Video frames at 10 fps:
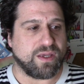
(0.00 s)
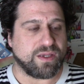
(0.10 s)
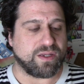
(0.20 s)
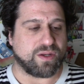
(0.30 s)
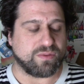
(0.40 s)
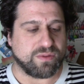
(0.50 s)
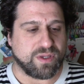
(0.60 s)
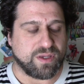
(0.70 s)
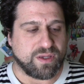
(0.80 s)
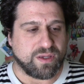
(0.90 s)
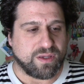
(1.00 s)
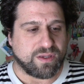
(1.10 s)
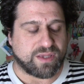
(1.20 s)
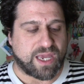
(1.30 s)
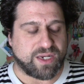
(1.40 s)
You know,
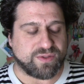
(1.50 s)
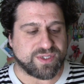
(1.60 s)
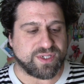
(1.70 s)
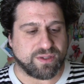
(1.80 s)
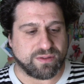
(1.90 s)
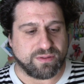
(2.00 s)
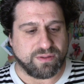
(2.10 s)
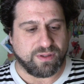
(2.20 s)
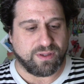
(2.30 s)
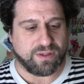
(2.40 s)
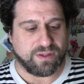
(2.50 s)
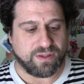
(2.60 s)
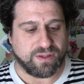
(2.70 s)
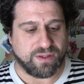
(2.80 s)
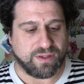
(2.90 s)
can you still
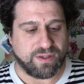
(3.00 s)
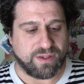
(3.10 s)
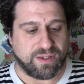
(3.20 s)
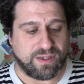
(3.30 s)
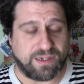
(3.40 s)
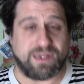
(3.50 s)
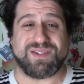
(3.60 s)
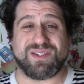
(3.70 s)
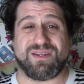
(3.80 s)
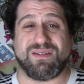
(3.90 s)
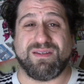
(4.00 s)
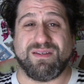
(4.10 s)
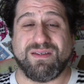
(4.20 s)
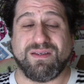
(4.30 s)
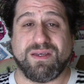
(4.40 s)
listen
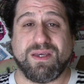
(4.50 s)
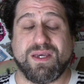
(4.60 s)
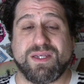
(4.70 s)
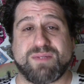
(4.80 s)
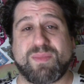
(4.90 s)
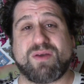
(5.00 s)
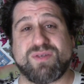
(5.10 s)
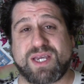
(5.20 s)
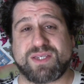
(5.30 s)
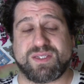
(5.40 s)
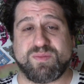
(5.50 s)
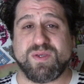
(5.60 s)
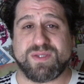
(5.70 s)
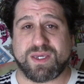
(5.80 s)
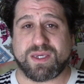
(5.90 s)
to Michael Jackson's
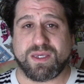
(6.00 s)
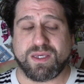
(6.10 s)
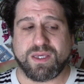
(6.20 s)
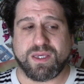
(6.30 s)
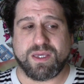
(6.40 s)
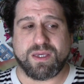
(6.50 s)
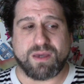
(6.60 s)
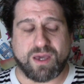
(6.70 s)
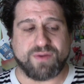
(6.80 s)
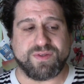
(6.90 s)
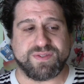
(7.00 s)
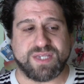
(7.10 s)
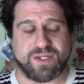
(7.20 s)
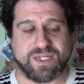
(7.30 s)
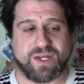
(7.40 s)
music after you
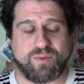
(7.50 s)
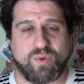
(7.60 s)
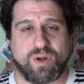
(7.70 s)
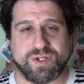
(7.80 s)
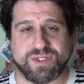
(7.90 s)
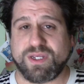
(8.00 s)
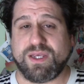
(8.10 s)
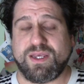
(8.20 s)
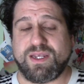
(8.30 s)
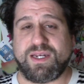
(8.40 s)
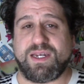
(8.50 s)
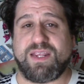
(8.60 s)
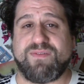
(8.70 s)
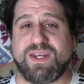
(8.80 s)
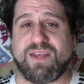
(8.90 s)
sat down and watched
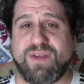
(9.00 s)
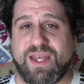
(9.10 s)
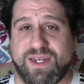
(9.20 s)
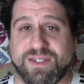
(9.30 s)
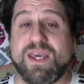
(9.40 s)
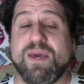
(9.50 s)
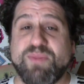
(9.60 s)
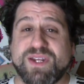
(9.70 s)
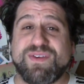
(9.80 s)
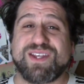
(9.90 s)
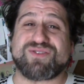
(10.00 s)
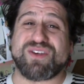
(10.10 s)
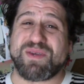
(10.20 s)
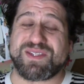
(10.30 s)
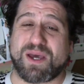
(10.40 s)
Leaving Neverland? Bit of an extreme
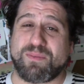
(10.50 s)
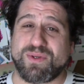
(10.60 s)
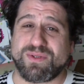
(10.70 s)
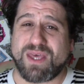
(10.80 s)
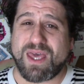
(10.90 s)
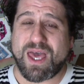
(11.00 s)
example,